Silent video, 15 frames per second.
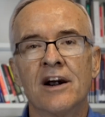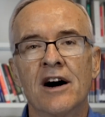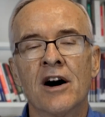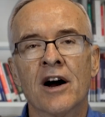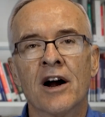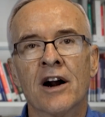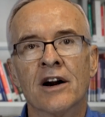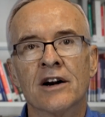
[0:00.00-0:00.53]

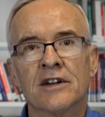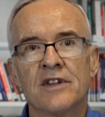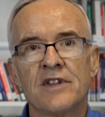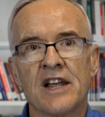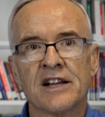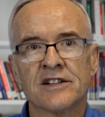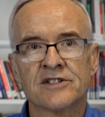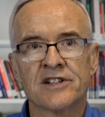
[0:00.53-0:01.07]
are
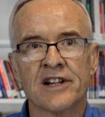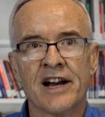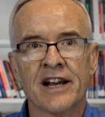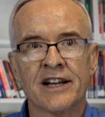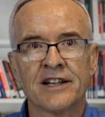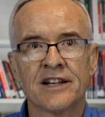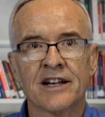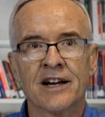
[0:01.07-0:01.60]
things
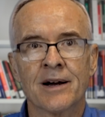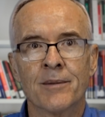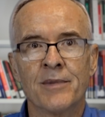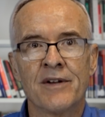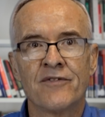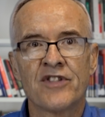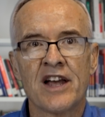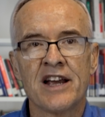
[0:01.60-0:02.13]
like
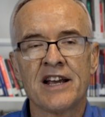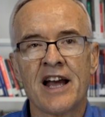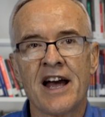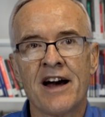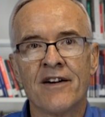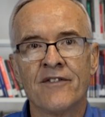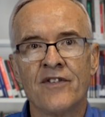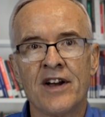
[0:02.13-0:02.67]
if they
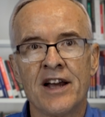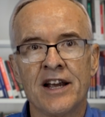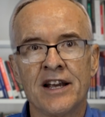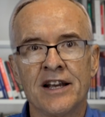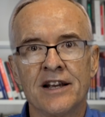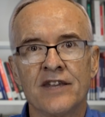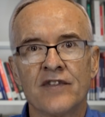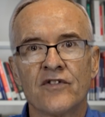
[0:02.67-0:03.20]
have a